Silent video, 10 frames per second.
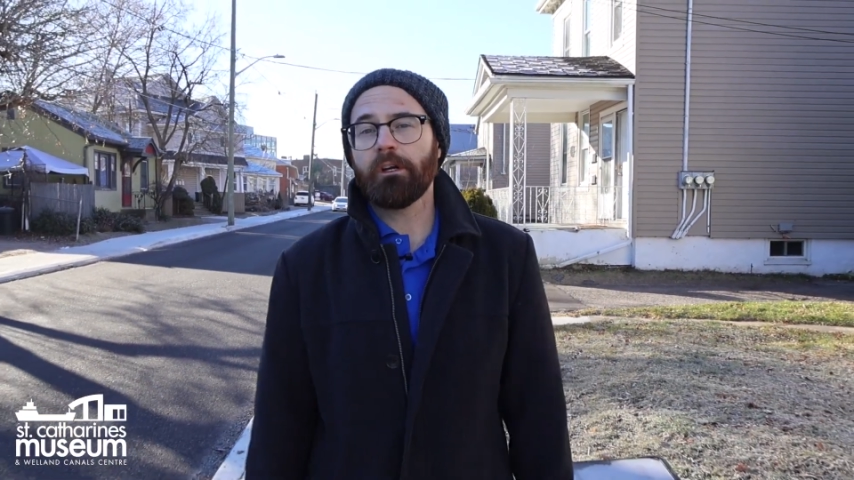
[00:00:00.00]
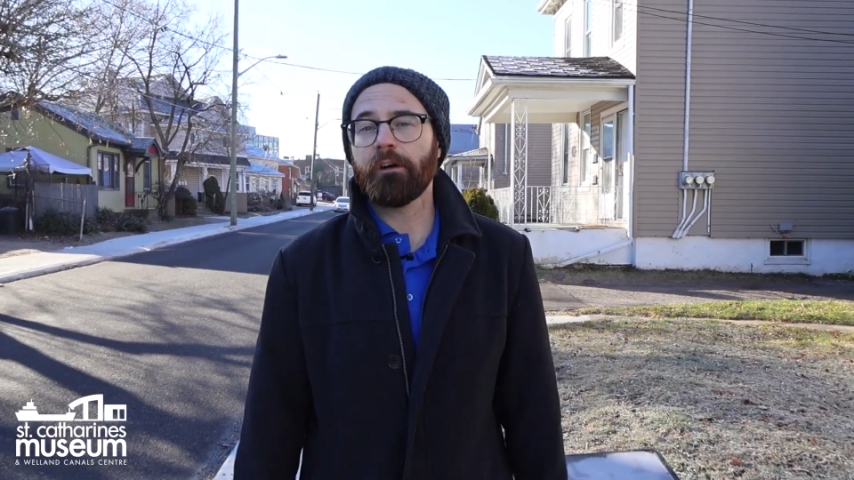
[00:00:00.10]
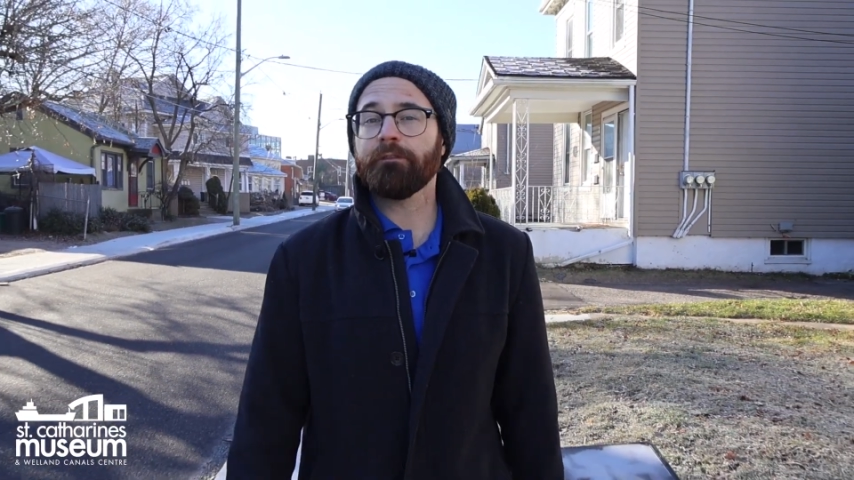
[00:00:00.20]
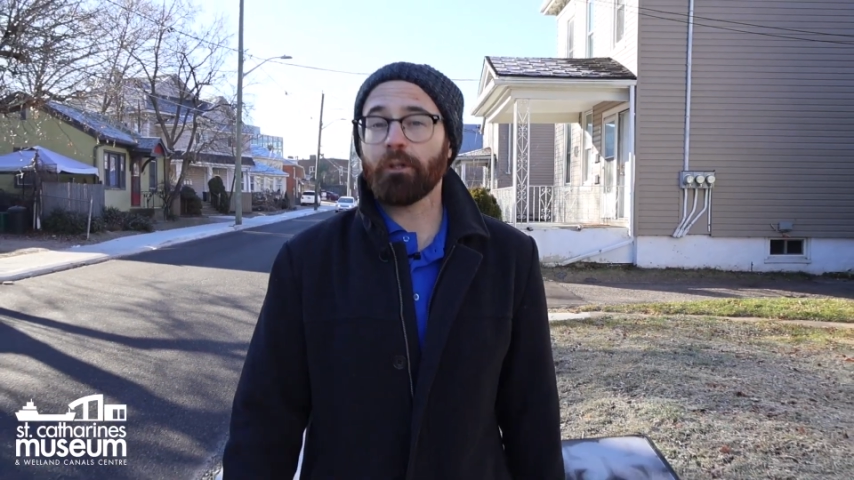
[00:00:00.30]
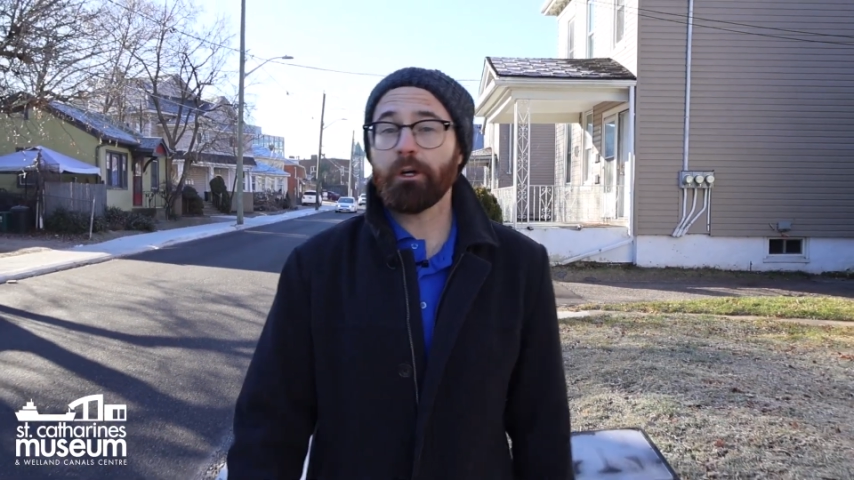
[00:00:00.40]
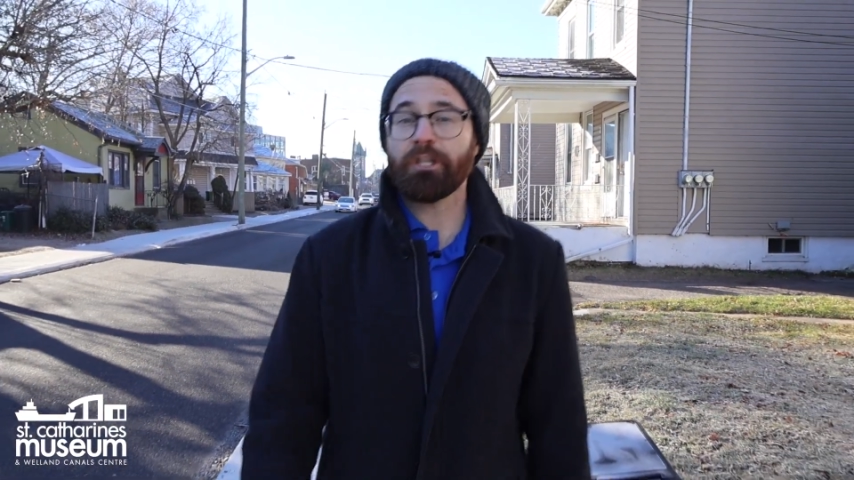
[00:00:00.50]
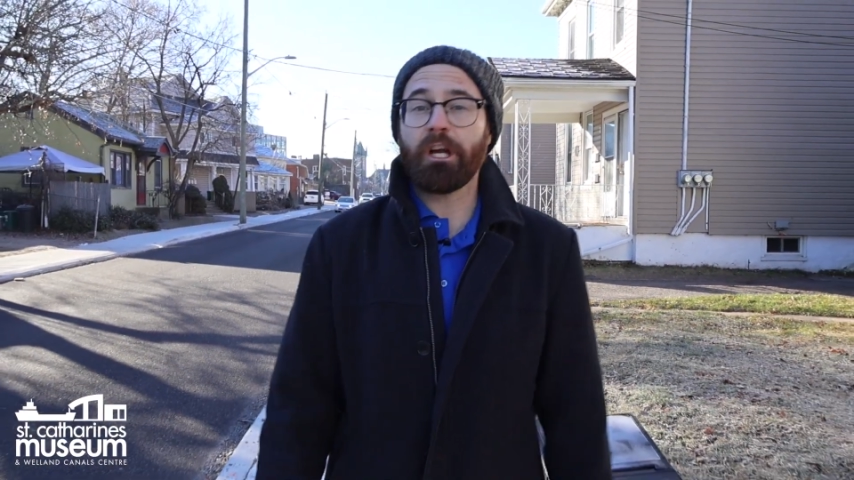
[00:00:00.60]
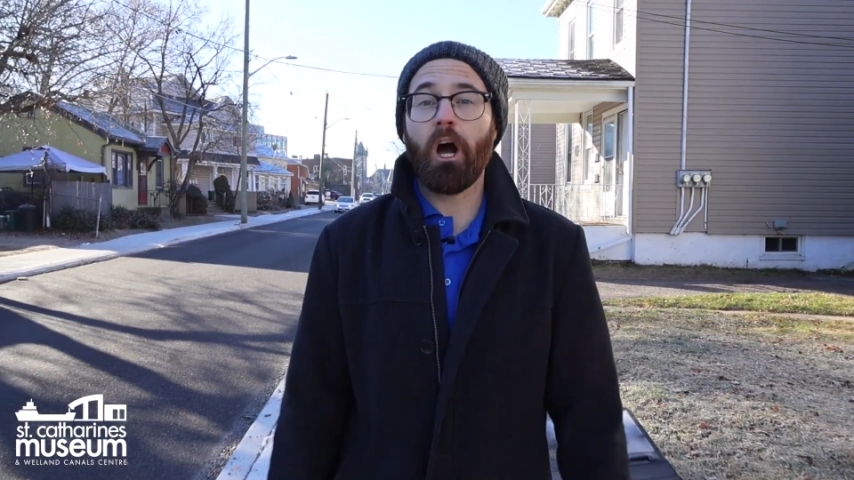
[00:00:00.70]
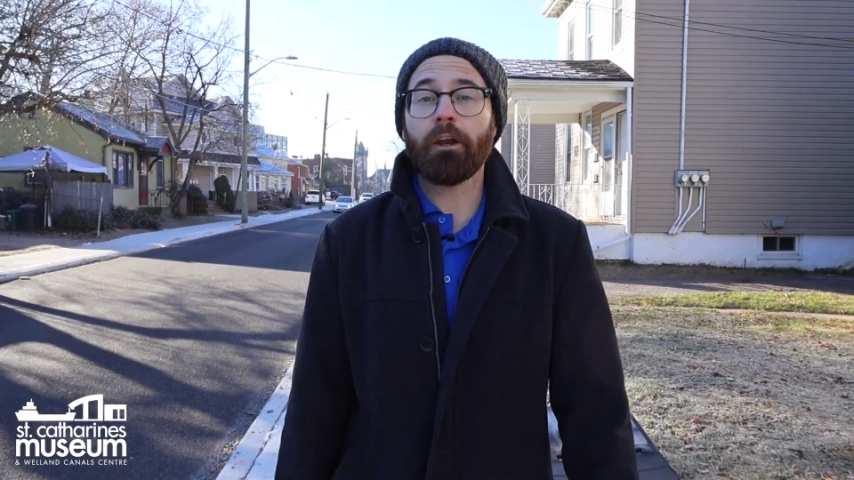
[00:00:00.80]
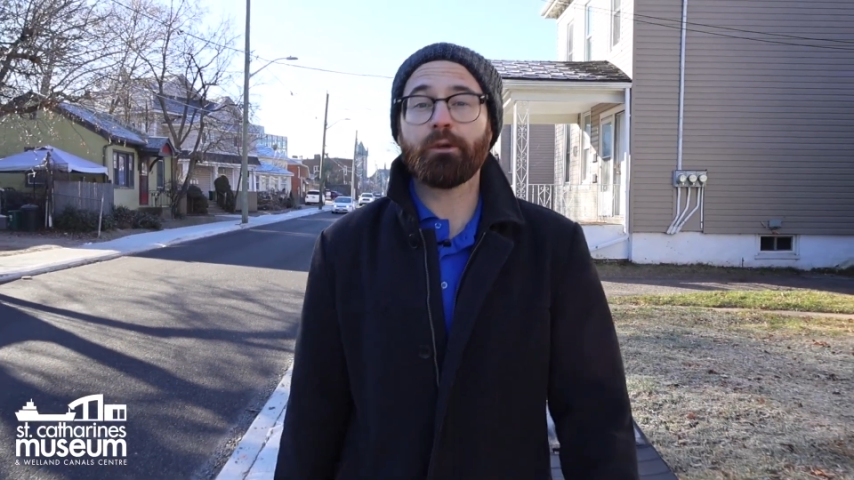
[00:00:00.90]
a
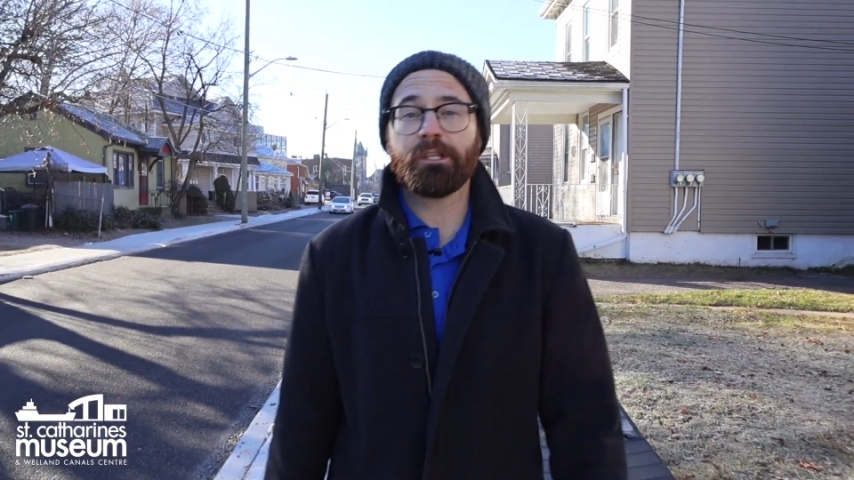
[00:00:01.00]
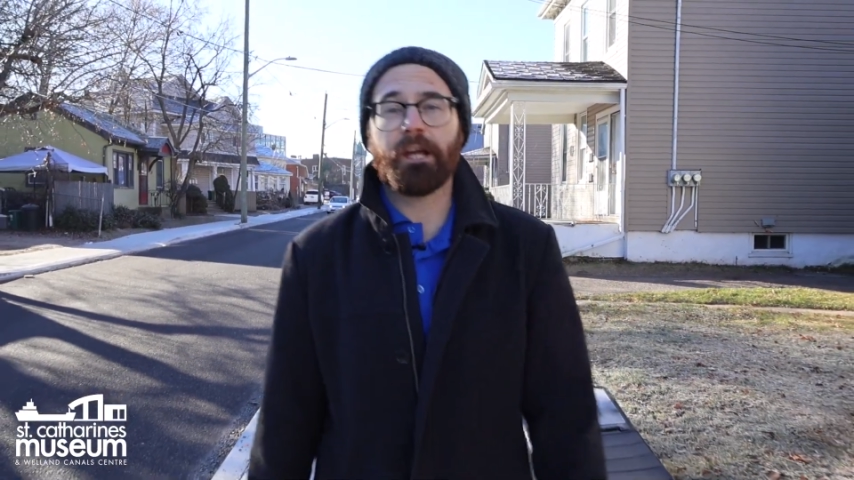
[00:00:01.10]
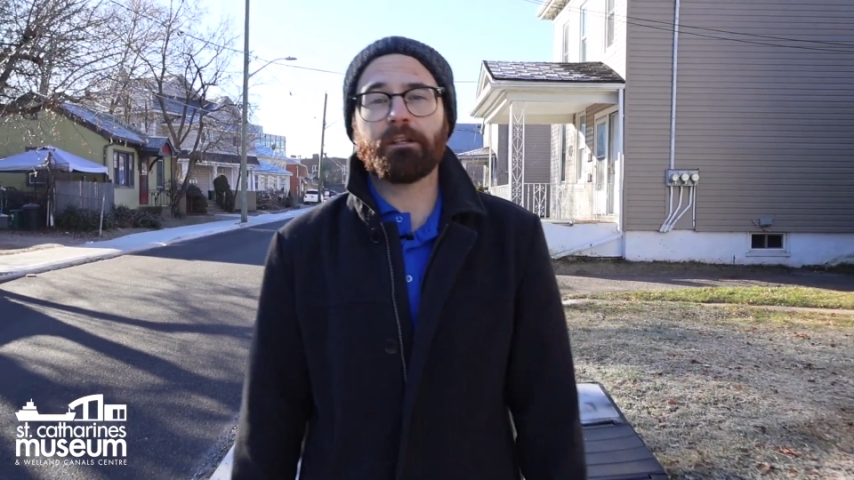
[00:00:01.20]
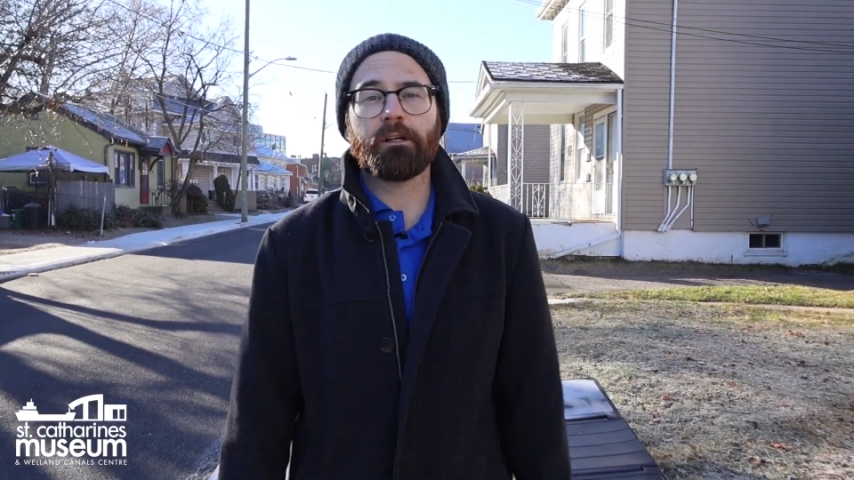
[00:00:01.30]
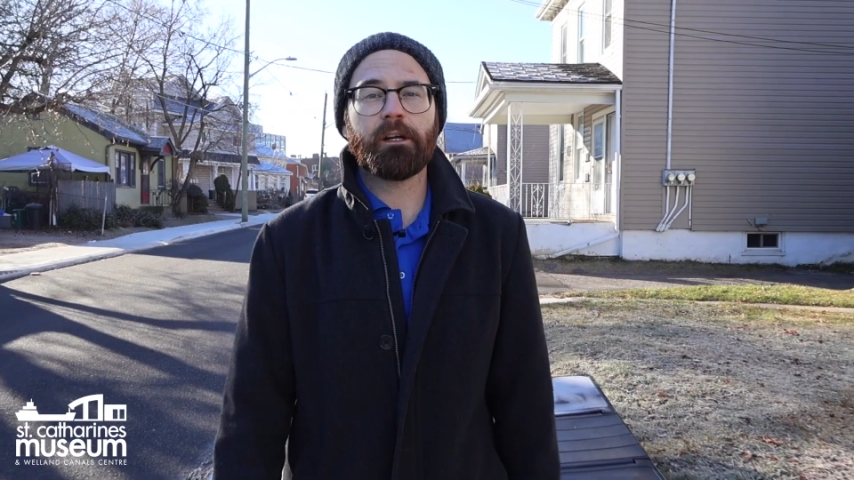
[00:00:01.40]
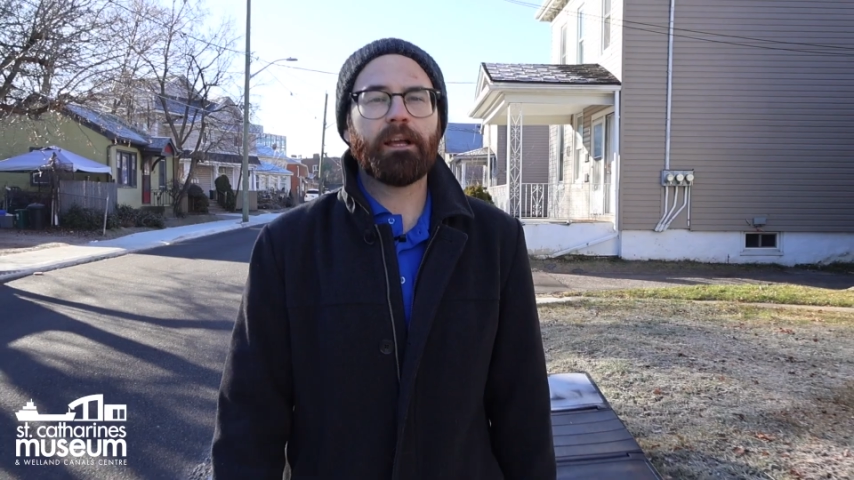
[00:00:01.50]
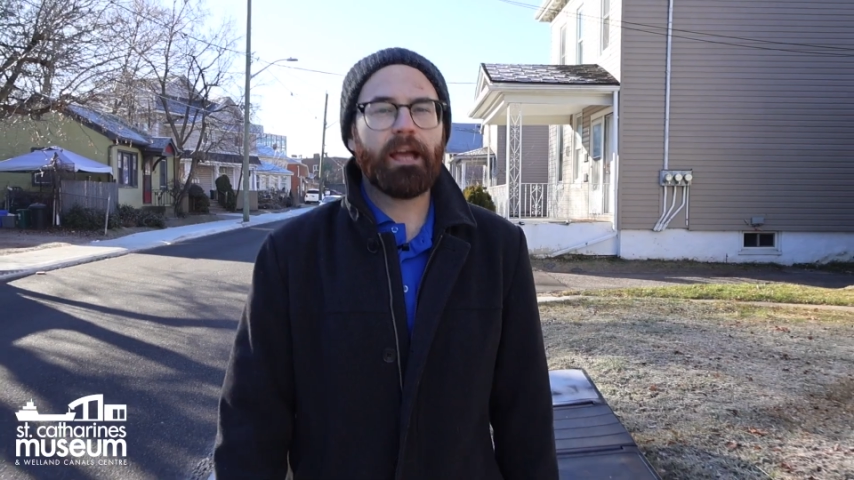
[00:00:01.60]
flourishing auto sector,